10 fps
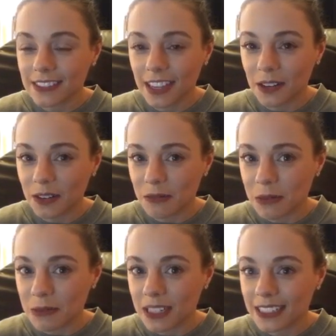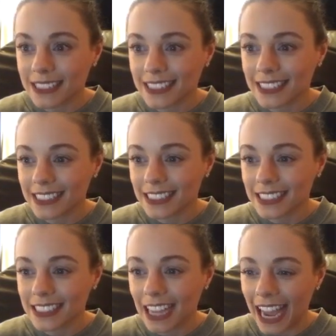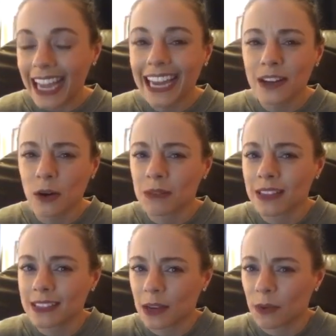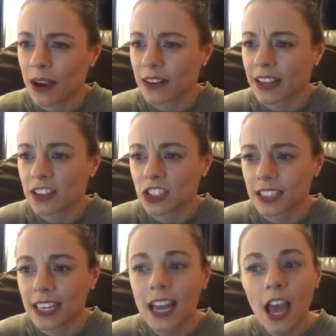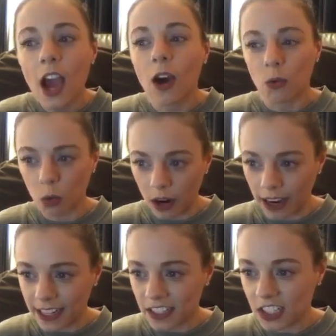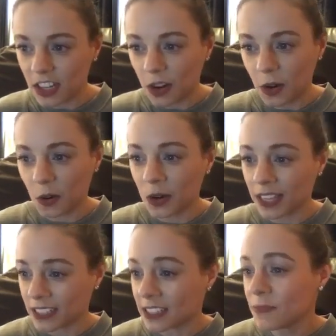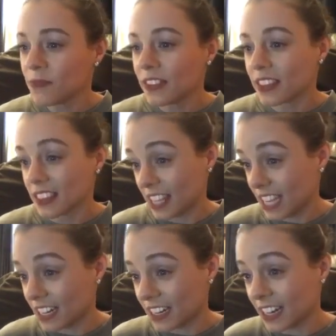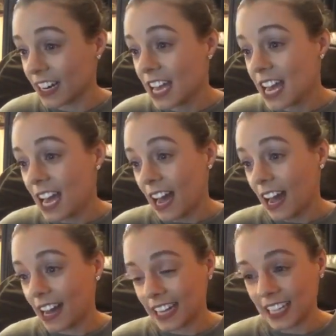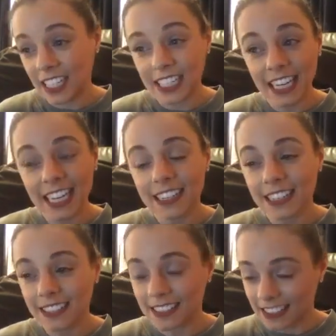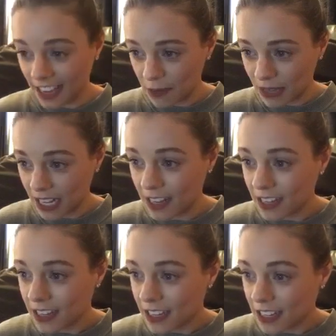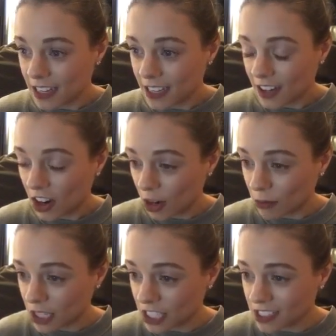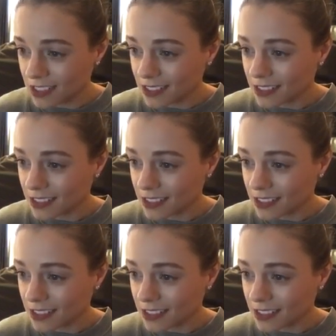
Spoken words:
I don't remember. I think I normally say route, actually. Wash, oil, theater, iron, salmon, caramel.